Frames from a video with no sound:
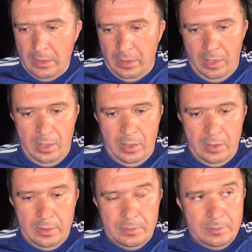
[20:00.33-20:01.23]

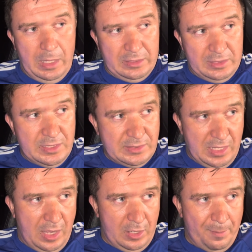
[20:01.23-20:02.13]
At least
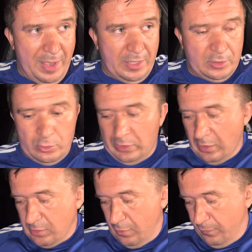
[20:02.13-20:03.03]
the automatic
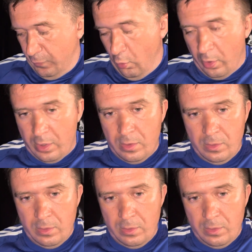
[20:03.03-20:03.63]
2004,